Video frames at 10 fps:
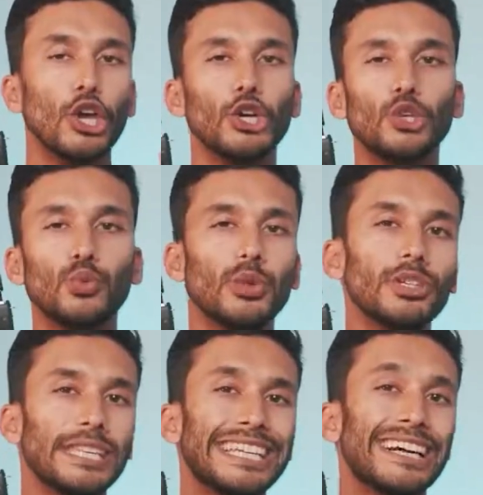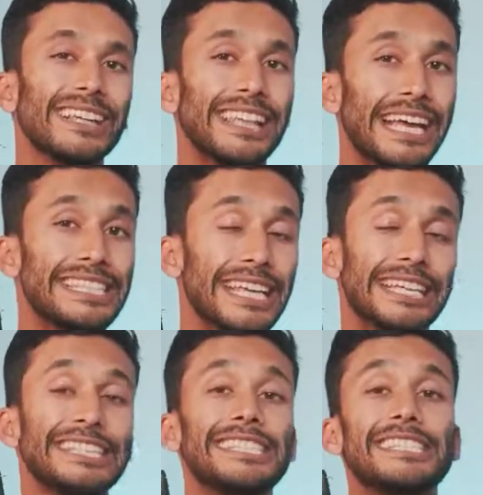you will need a lens that
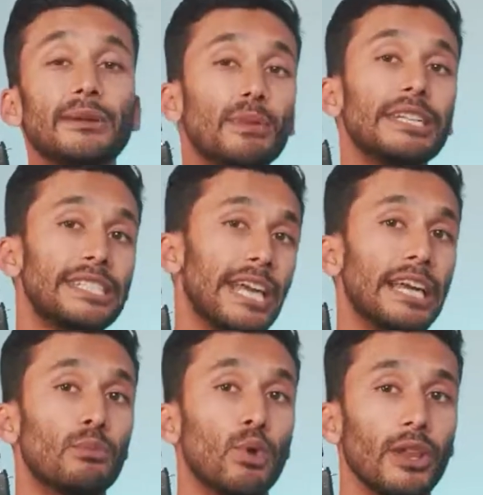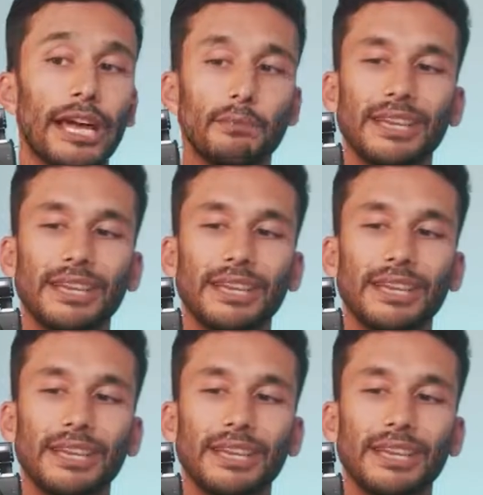can simply take in more light,